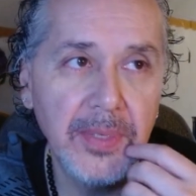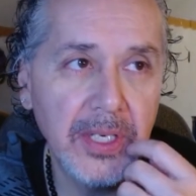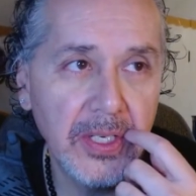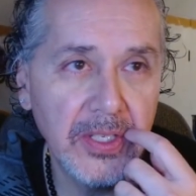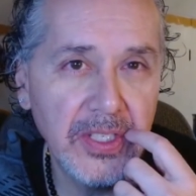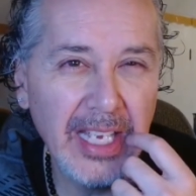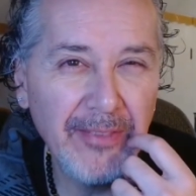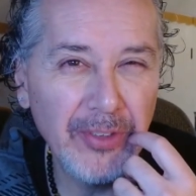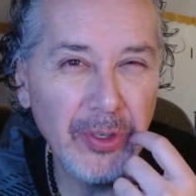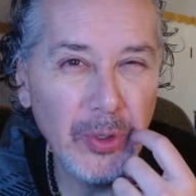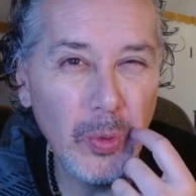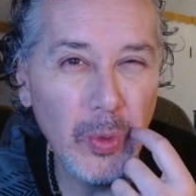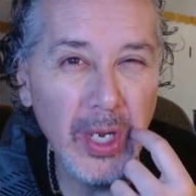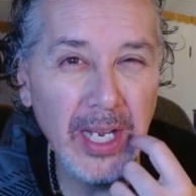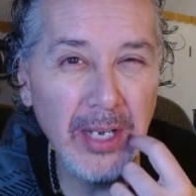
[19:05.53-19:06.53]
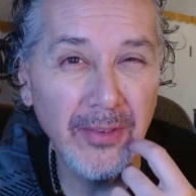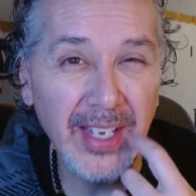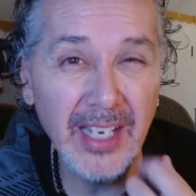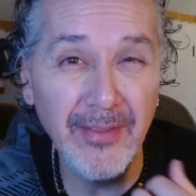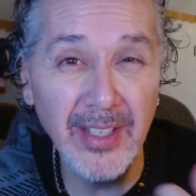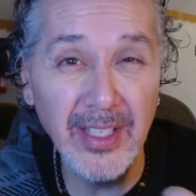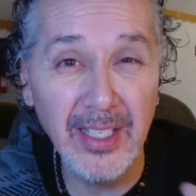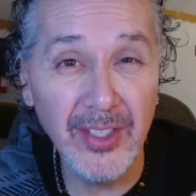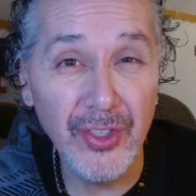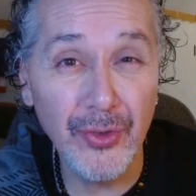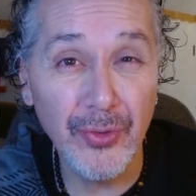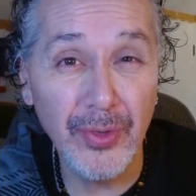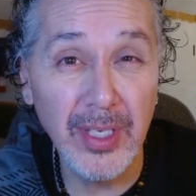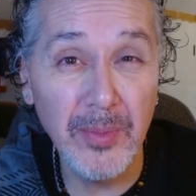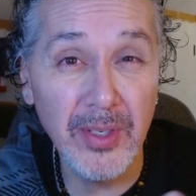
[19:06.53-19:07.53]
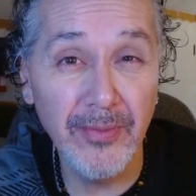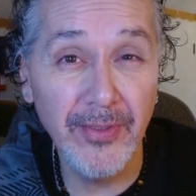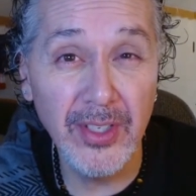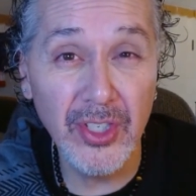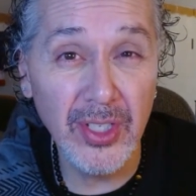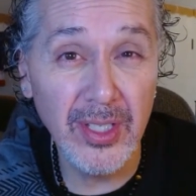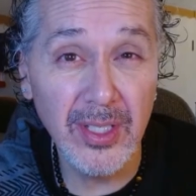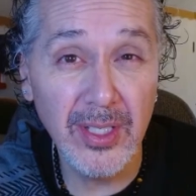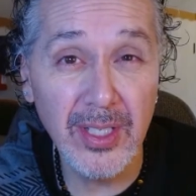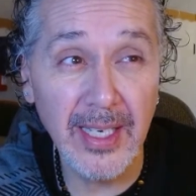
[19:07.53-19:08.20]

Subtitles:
because after a while of having these dreams and visions,